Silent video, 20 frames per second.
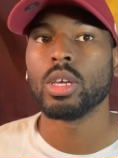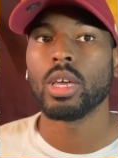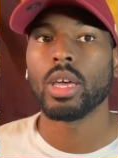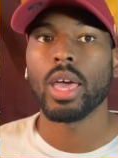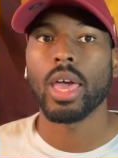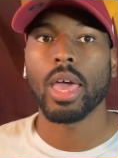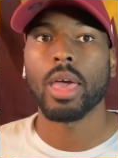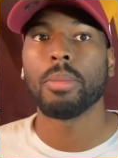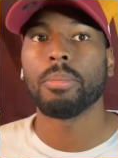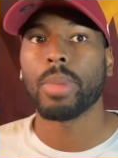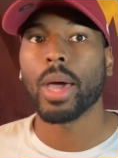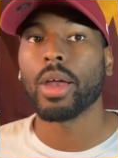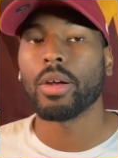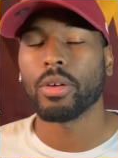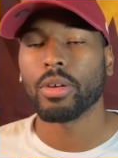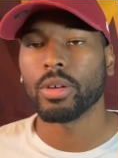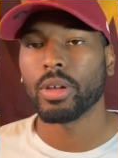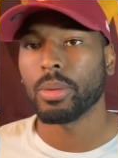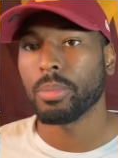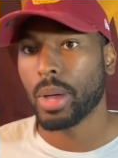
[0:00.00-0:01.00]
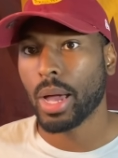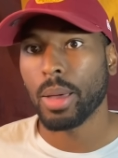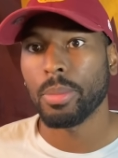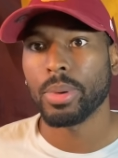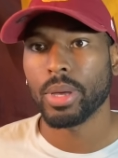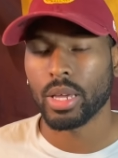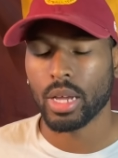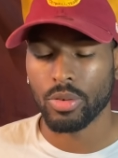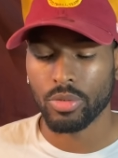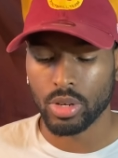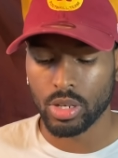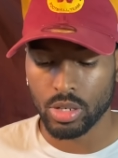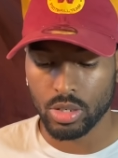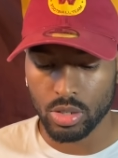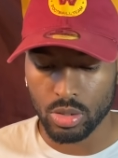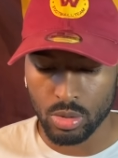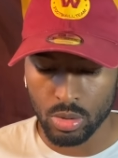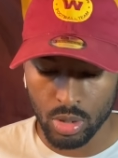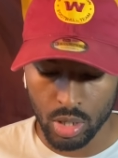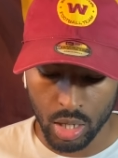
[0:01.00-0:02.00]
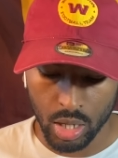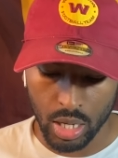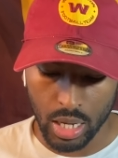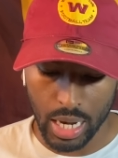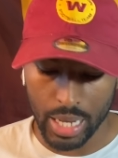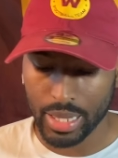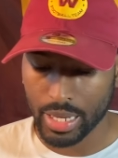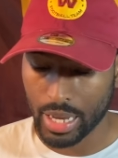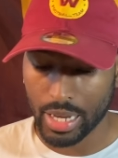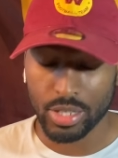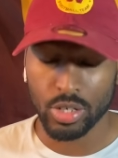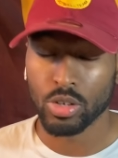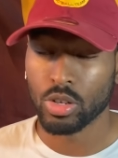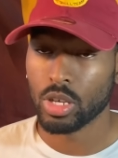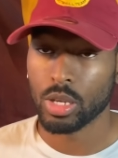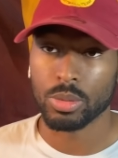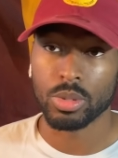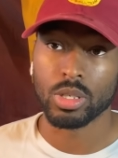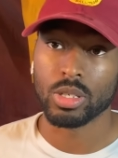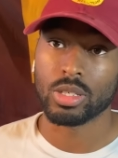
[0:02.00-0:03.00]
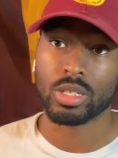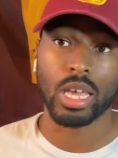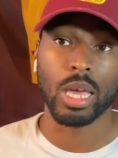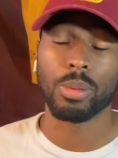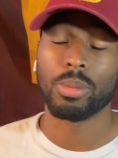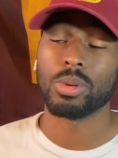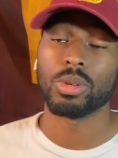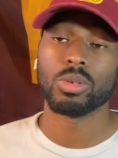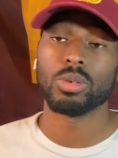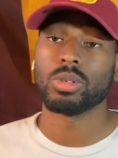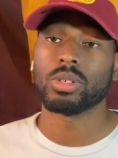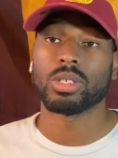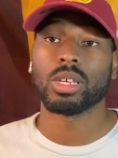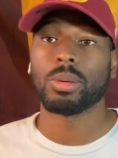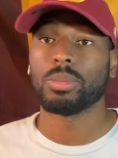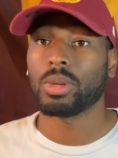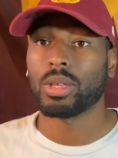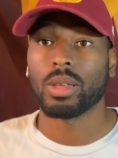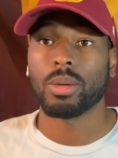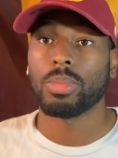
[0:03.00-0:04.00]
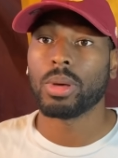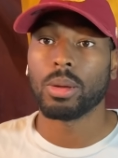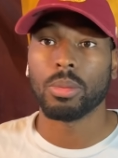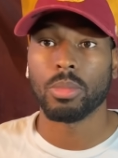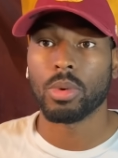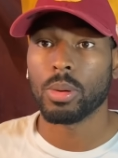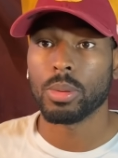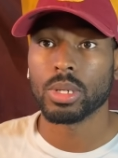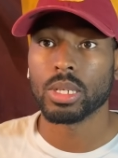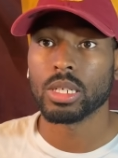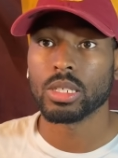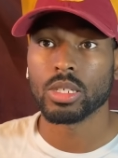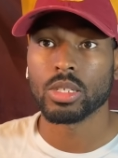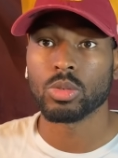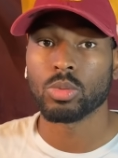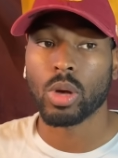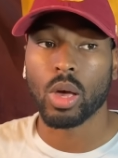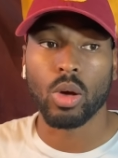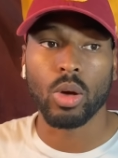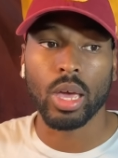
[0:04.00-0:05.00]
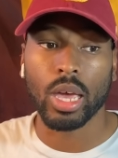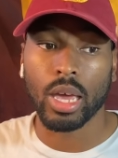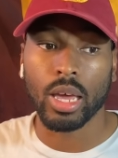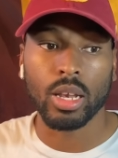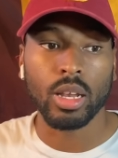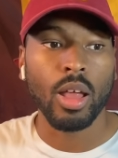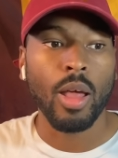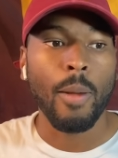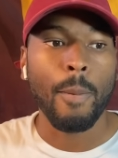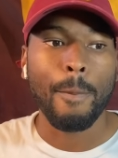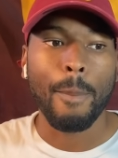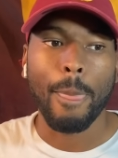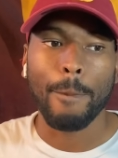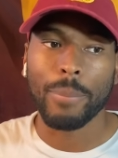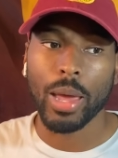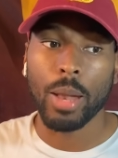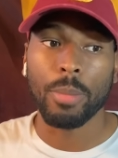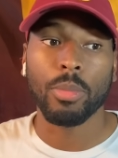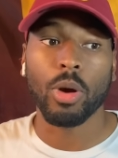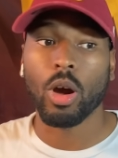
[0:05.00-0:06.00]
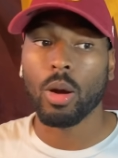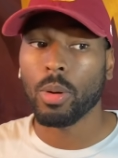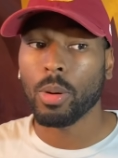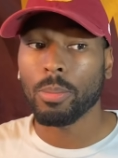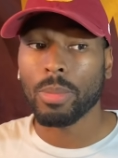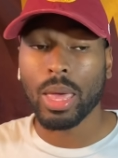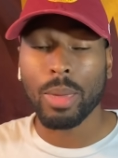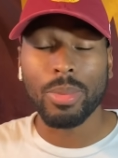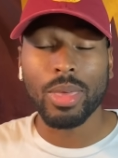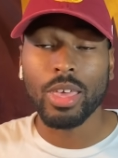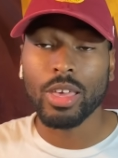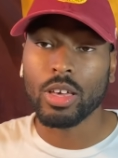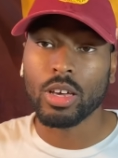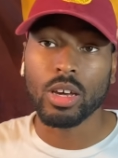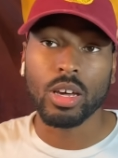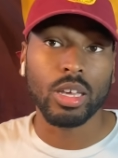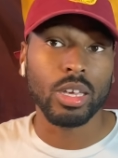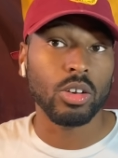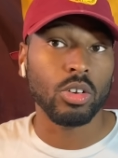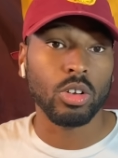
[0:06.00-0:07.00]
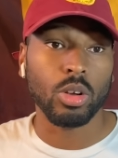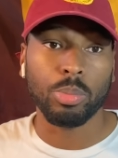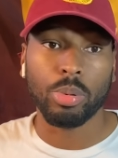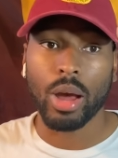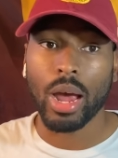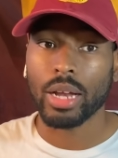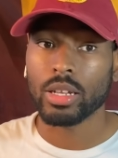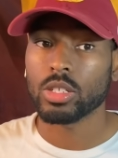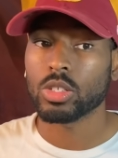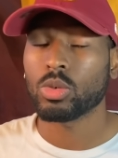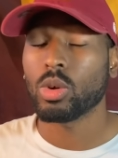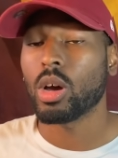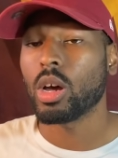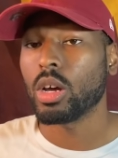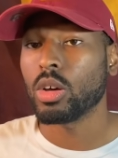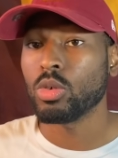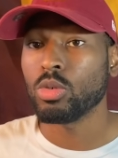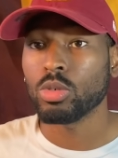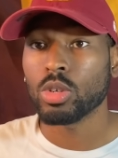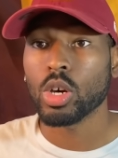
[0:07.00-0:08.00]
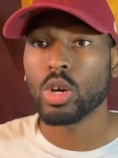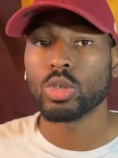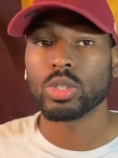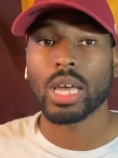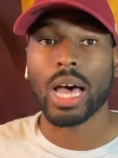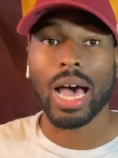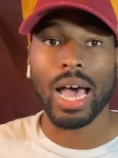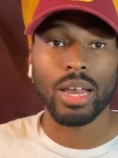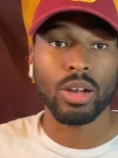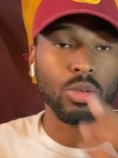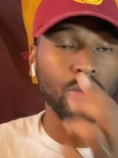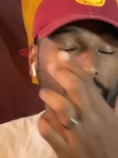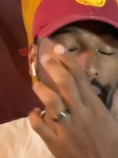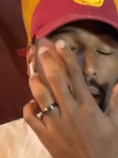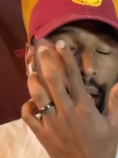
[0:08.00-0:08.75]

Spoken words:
and better, in my opinion. I really do. And I think Antonio Gibson is capable of doing the same thing that Peyton Barber does as well. And Peyton Barber, maybe he could get on a practice squad. Who knows? I don't think